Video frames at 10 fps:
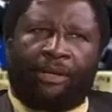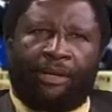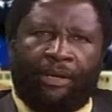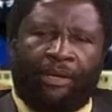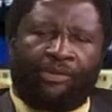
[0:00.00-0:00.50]

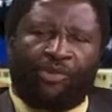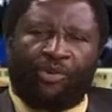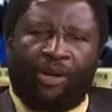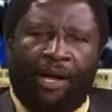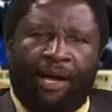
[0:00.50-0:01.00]
As
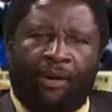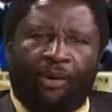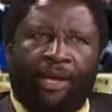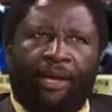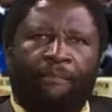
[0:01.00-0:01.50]
you are
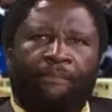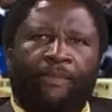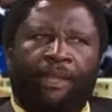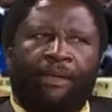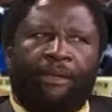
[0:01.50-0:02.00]
aware,
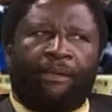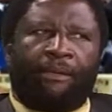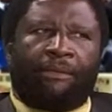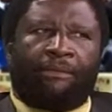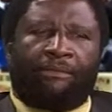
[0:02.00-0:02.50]

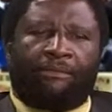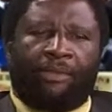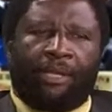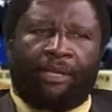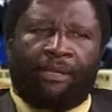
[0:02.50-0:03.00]

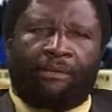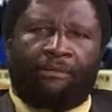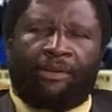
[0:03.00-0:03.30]
the